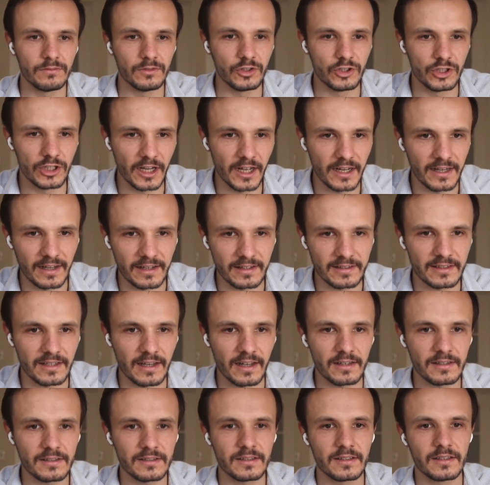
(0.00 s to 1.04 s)

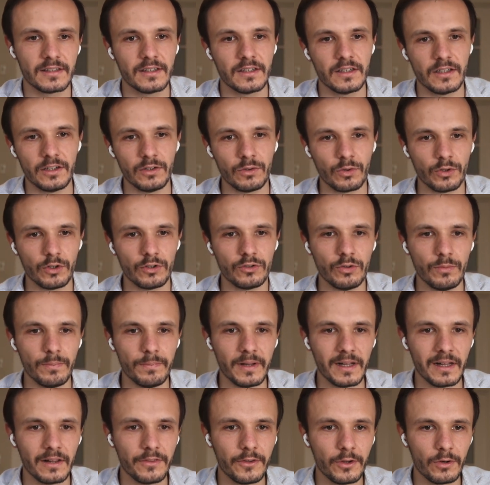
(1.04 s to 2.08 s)
GNSS, in order to
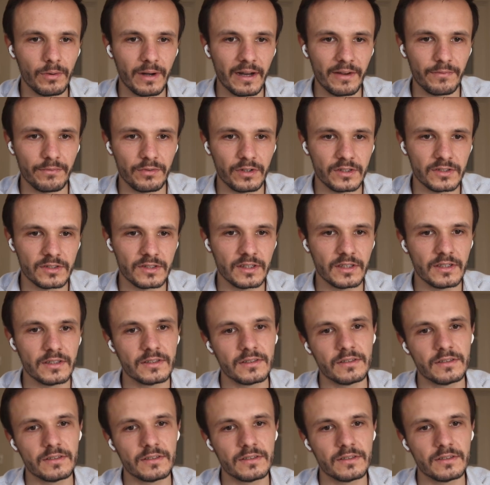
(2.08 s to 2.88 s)
build the references.